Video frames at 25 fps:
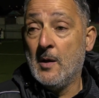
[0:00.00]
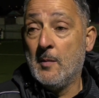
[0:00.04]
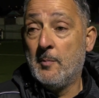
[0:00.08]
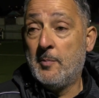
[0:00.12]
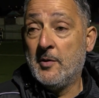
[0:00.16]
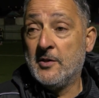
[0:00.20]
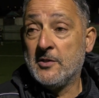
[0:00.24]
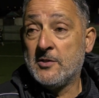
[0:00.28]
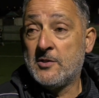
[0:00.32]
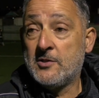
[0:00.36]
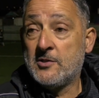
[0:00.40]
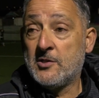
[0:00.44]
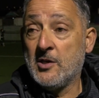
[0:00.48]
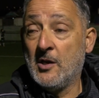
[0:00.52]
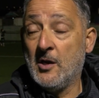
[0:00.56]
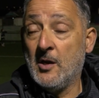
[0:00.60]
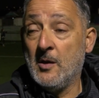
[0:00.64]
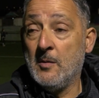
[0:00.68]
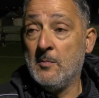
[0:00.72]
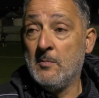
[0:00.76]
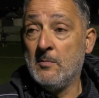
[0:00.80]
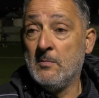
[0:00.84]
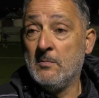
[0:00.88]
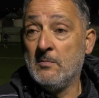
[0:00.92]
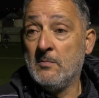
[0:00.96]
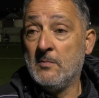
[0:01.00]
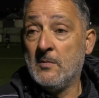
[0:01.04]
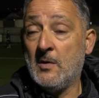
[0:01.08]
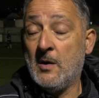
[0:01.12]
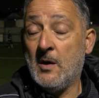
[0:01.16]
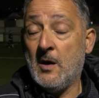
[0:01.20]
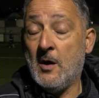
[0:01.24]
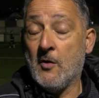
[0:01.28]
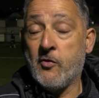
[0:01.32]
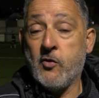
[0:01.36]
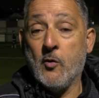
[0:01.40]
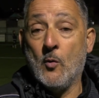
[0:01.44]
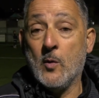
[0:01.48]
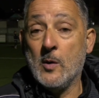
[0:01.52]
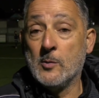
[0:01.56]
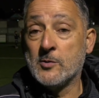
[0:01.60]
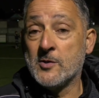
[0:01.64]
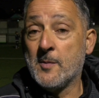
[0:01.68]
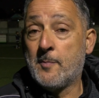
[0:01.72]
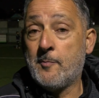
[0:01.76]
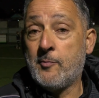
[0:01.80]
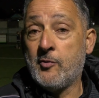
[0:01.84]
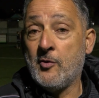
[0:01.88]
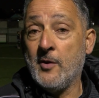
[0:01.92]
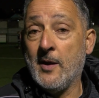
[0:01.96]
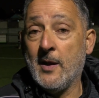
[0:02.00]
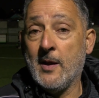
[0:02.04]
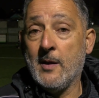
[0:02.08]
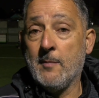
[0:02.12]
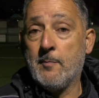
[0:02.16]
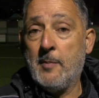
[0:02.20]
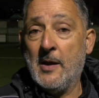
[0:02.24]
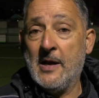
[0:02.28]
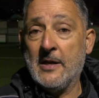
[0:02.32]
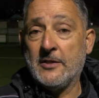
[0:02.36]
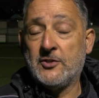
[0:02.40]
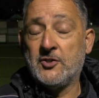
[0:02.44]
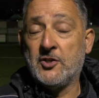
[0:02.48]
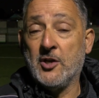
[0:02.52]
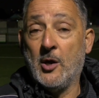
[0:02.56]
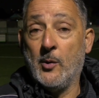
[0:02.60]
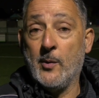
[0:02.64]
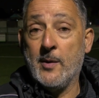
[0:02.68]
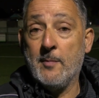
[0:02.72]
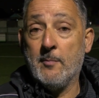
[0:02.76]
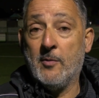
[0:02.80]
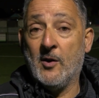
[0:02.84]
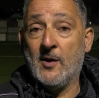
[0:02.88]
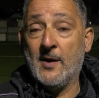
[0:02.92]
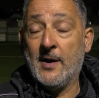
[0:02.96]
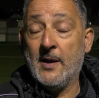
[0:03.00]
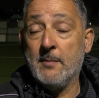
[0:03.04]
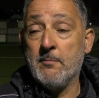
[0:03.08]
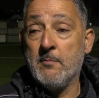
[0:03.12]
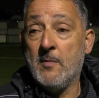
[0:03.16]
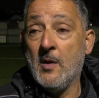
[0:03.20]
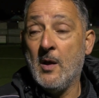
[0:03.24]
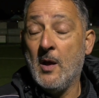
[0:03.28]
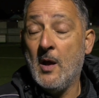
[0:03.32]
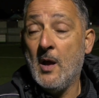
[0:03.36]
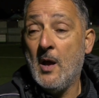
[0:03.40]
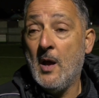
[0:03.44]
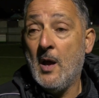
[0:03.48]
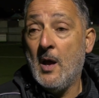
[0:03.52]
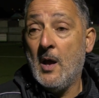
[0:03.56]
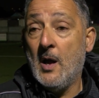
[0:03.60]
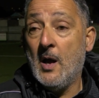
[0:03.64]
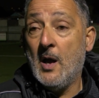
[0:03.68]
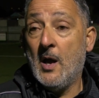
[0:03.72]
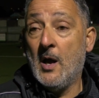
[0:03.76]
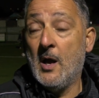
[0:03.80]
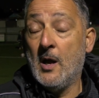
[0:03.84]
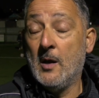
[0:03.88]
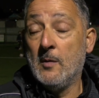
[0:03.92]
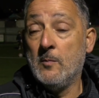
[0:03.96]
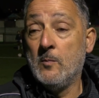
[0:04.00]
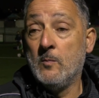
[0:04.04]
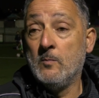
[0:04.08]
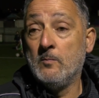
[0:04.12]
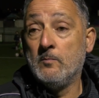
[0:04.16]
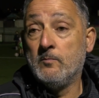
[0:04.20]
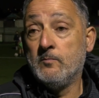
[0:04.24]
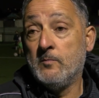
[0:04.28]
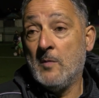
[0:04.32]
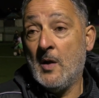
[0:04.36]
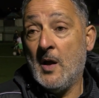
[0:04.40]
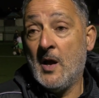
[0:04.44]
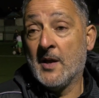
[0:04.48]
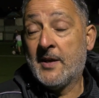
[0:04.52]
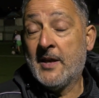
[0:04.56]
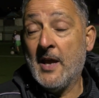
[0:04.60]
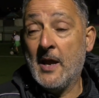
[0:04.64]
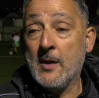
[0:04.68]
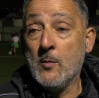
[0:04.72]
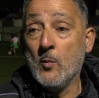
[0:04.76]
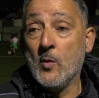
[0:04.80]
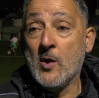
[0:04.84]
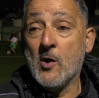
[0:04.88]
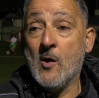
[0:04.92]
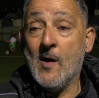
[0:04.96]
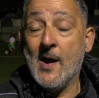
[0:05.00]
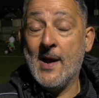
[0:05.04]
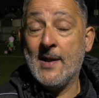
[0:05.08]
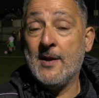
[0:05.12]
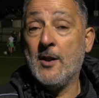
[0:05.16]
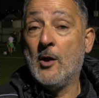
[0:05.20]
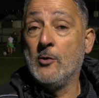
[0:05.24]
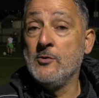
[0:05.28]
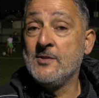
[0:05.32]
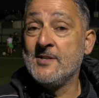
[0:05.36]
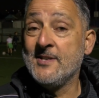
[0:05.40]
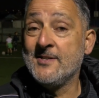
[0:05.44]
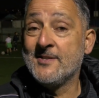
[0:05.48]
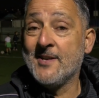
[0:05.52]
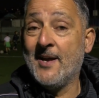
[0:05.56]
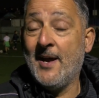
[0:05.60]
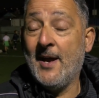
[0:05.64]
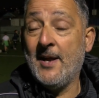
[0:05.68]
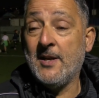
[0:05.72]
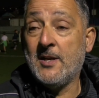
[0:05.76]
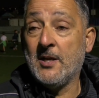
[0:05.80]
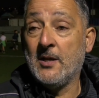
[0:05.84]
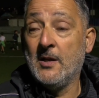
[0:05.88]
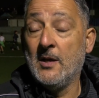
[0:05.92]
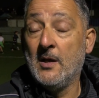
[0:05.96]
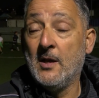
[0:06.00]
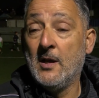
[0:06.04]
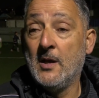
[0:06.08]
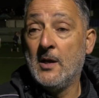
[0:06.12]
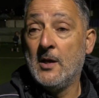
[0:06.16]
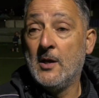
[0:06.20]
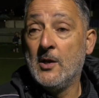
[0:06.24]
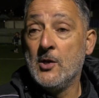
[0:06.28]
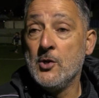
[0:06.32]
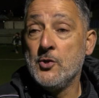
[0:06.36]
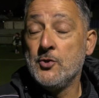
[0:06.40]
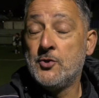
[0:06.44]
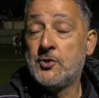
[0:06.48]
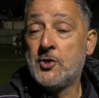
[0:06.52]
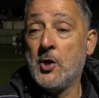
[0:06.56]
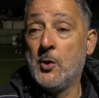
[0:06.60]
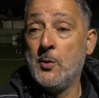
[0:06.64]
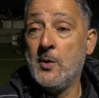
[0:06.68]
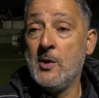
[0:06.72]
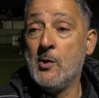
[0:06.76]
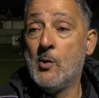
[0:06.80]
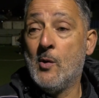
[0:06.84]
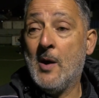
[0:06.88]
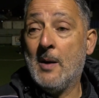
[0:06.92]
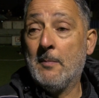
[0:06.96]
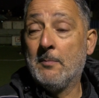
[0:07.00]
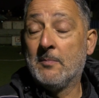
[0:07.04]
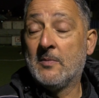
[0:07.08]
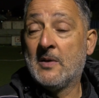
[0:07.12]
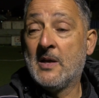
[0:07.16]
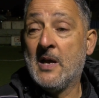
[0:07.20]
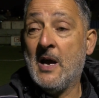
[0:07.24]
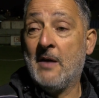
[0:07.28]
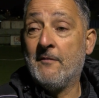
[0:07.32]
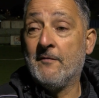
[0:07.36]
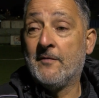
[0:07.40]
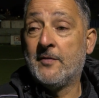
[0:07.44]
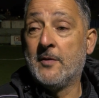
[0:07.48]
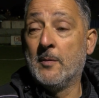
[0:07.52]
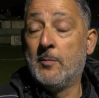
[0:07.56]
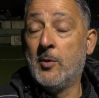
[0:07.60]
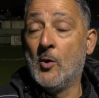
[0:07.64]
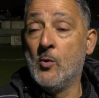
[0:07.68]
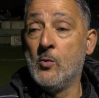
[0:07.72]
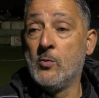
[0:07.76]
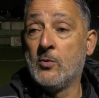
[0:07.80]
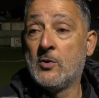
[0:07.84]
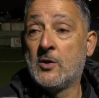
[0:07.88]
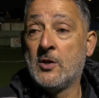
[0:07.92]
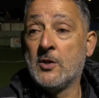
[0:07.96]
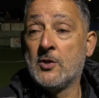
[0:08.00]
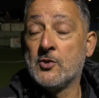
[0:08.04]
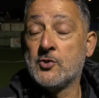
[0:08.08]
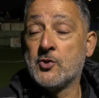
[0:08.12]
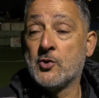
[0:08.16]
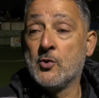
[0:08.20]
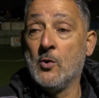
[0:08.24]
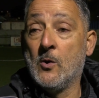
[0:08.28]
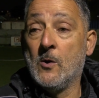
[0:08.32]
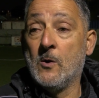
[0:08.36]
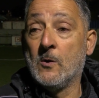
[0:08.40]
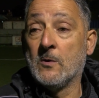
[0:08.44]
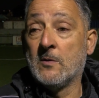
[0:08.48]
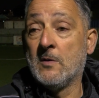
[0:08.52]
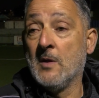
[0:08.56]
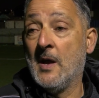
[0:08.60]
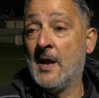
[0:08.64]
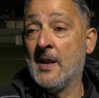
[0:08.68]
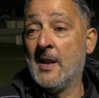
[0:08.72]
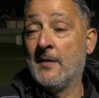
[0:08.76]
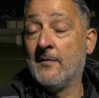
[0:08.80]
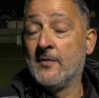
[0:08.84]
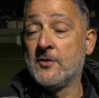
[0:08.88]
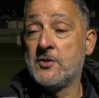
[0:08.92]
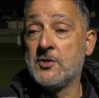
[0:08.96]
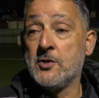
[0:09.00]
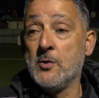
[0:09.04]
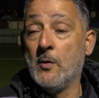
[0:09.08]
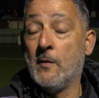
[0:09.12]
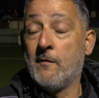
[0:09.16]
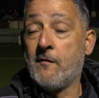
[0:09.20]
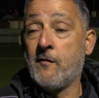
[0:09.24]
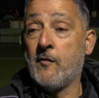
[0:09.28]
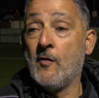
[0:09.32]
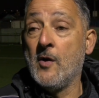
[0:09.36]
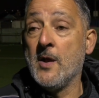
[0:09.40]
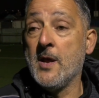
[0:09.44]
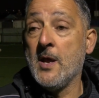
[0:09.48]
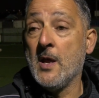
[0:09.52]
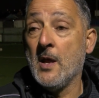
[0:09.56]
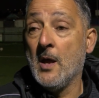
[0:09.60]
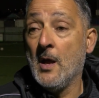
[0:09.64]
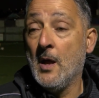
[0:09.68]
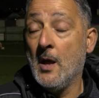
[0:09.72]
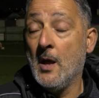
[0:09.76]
but I thought it was a pretty bad showing by them. Again, we got our noses ahead, 2-0 up, comfortable, could have scored another two or three.